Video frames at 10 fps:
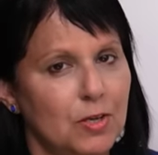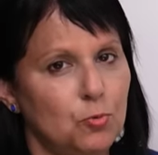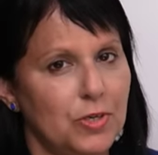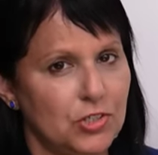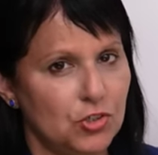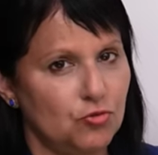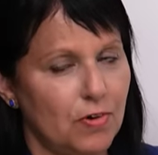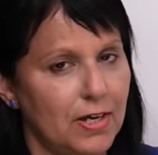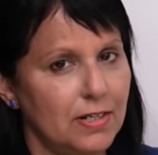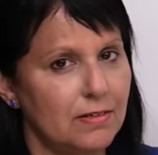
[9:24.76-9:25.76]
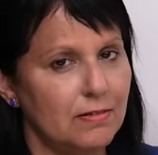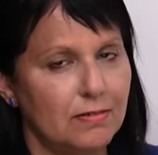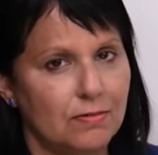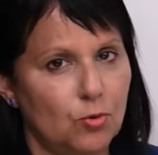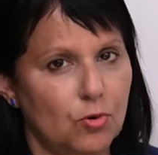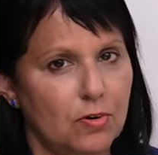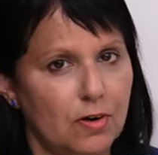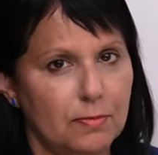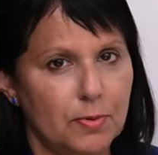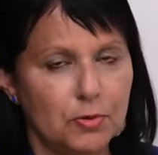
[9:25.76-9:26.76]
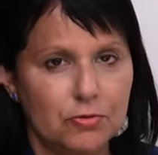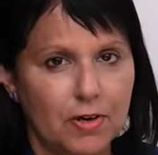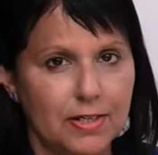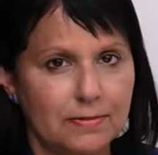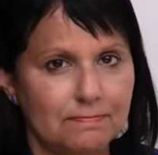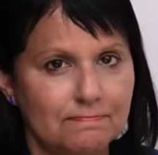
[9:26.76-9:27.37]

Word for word: Which is right, or are both right?